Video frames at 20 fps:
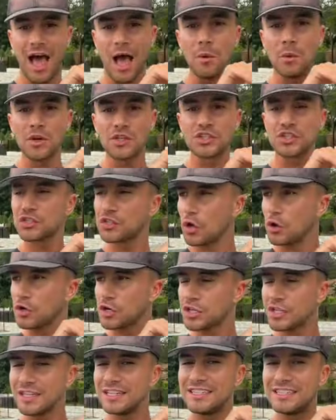I want to
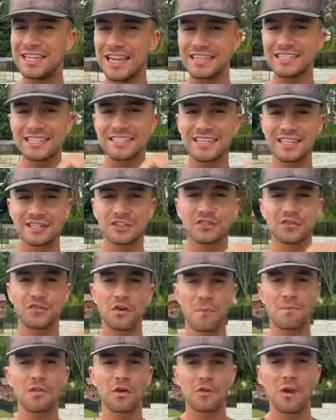socially distance
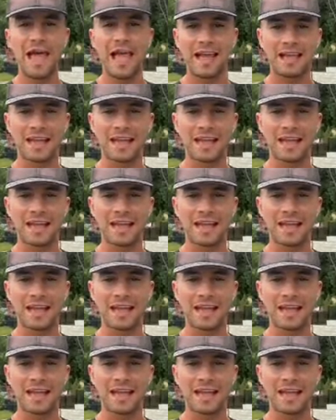from the